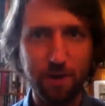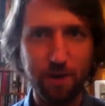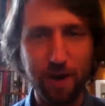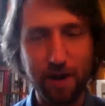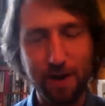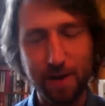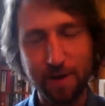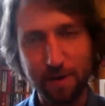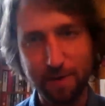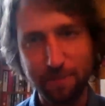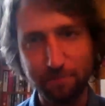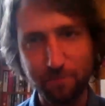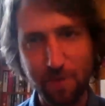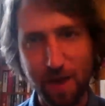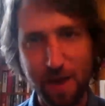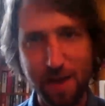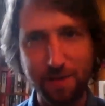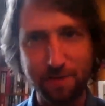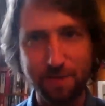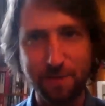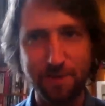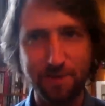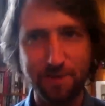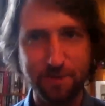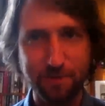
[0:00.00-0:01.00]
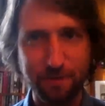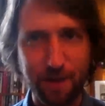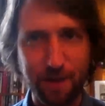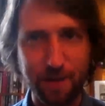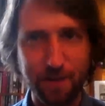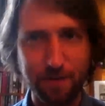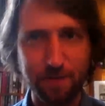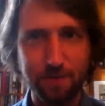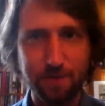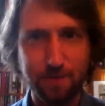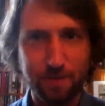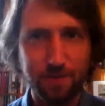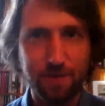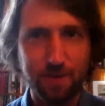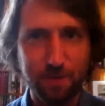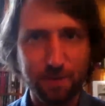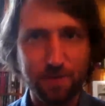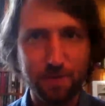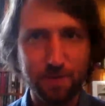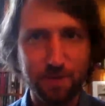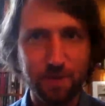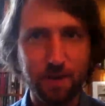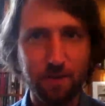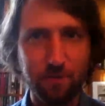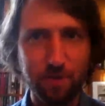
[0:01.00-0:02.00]
and it
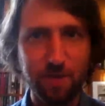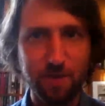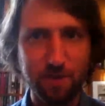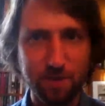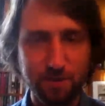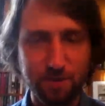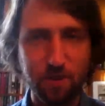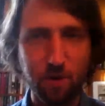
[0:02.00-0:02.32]
is how it is.